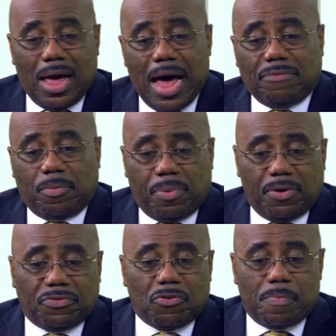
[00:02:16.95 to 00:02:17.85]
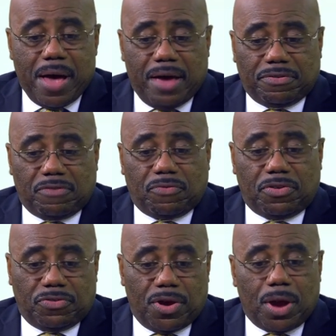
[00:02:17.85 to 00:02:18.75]
I have a personal passion for
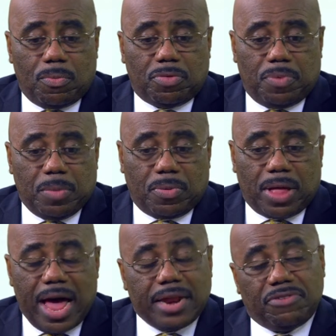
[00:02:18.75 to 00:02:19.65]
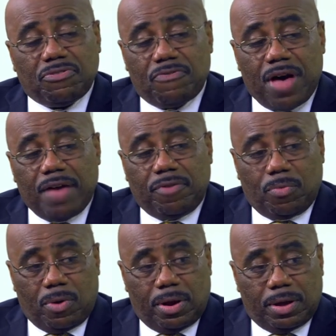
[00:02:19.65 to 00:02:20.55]
sharing with people, how do you survive at
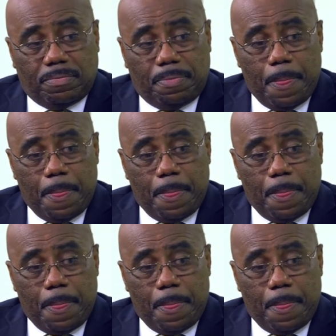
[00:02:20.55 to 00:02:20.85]
work?